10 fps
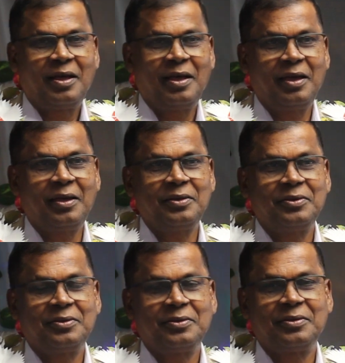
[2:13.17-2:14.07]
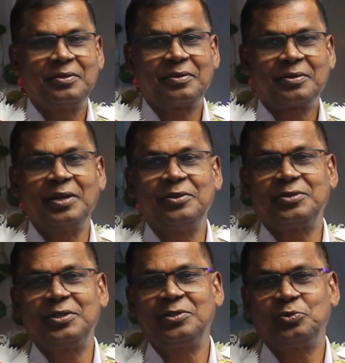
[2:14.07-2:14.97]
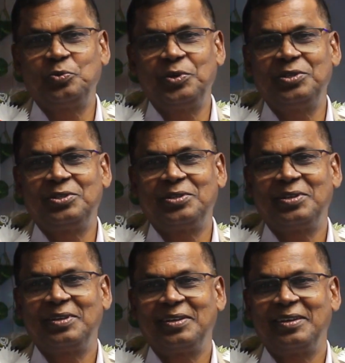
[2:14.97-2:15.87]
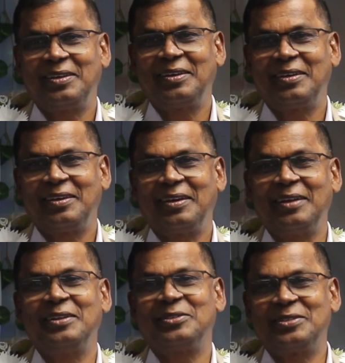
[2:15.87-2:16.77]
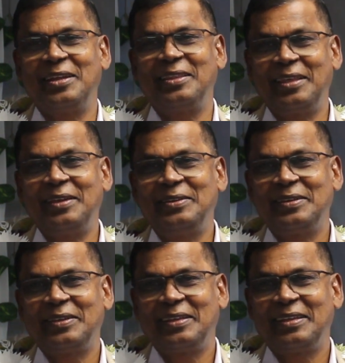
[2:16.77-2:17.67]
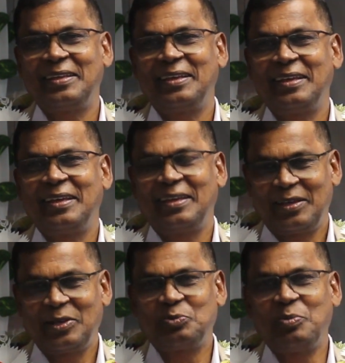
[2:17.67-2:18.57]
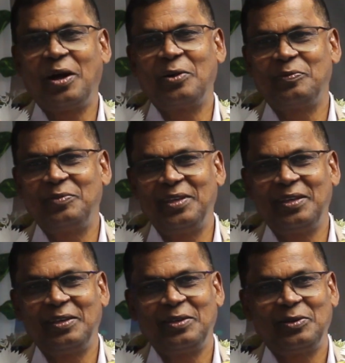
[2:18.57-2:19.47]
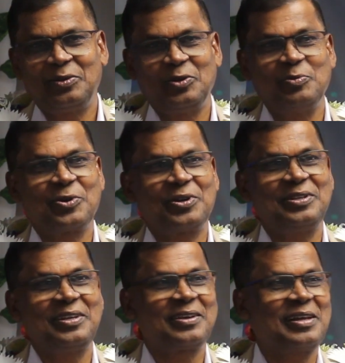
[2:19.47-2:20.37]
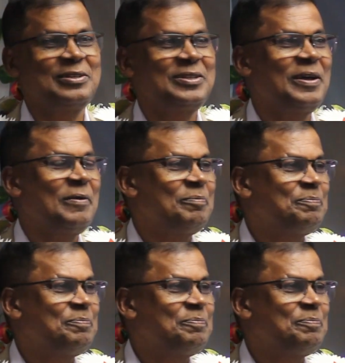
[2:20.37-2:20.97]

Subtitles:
And countries which understand that as part of the democratic culture